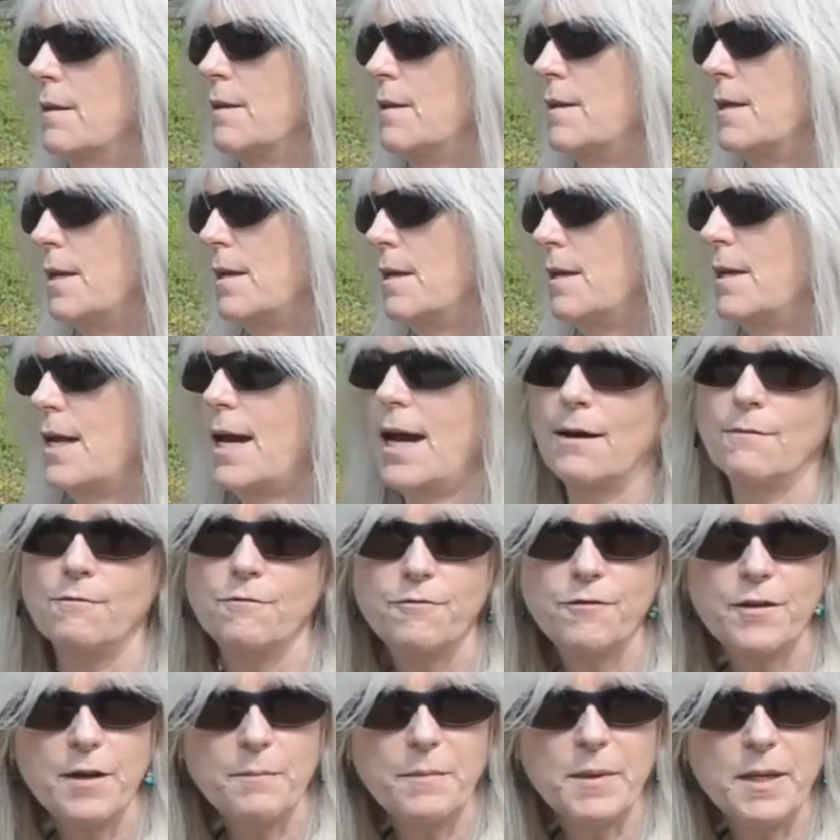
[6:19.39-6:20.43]
the
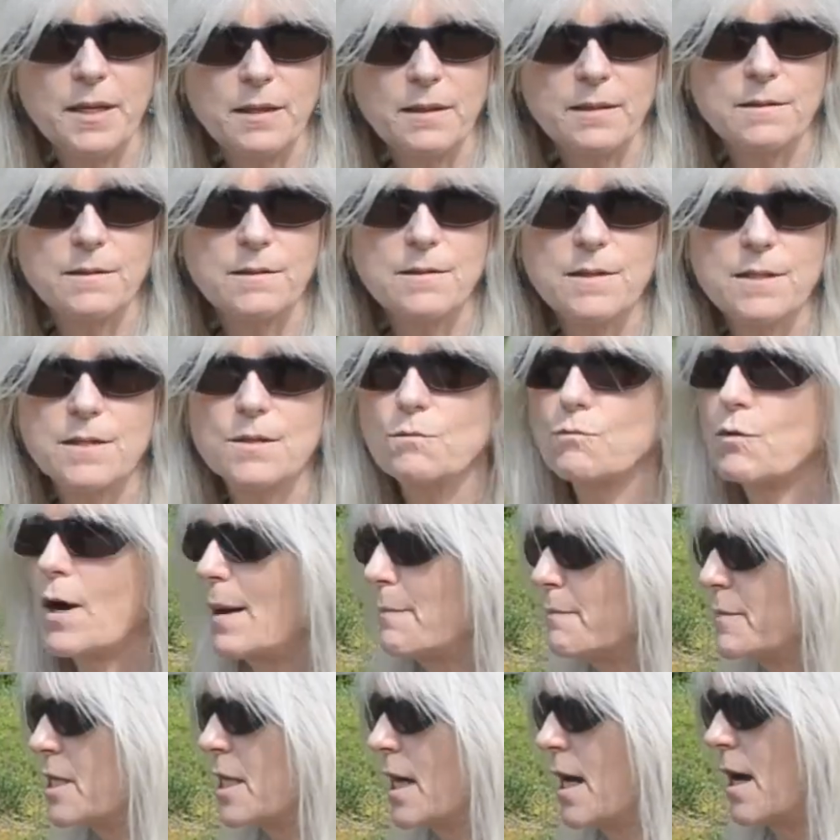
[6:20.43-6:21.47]
amphibians,
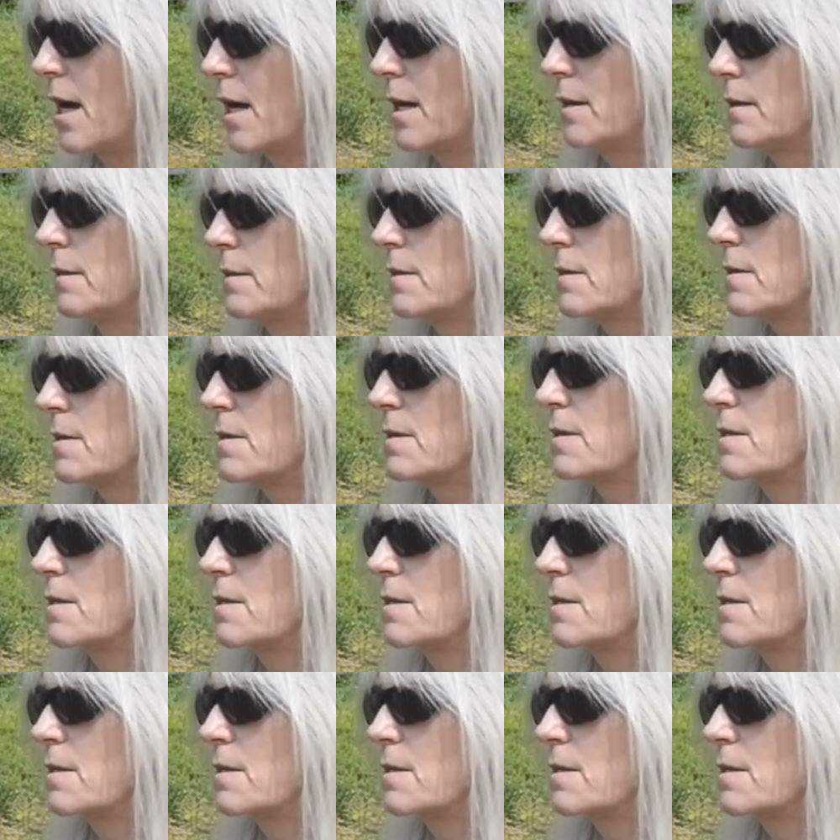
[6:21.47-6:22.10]
reptiles,